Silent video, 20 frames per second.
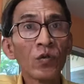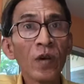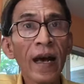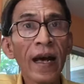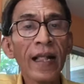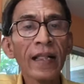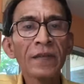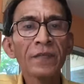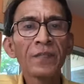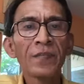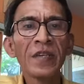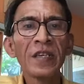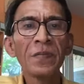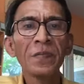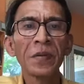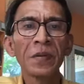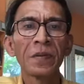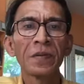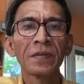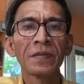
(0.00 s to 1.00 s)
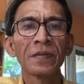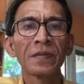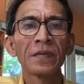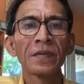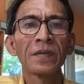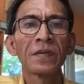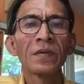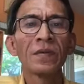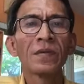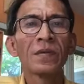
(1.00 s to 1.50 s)
to help the
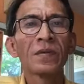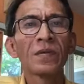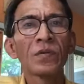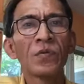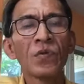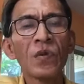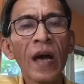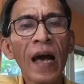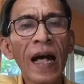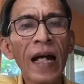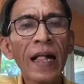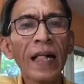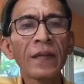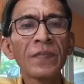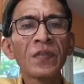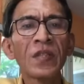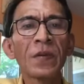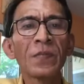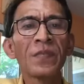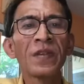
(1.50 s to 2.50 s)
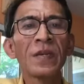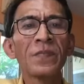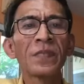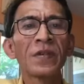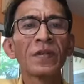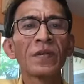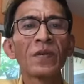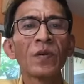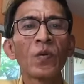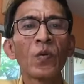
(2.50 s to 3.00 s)

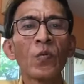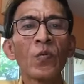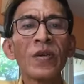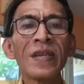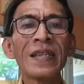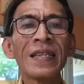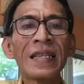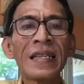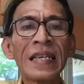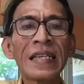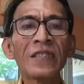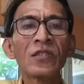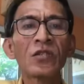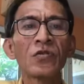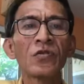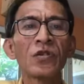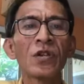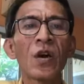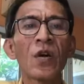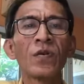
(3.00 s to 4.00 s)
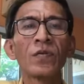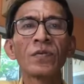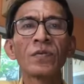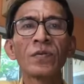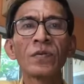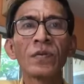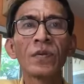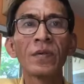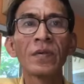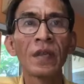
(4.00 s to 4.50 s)
people, we need to know
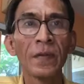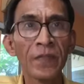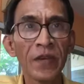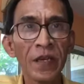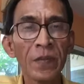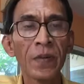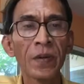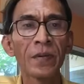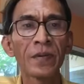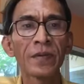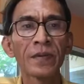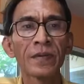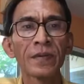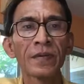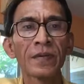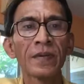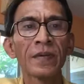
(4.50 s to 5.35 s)
the people.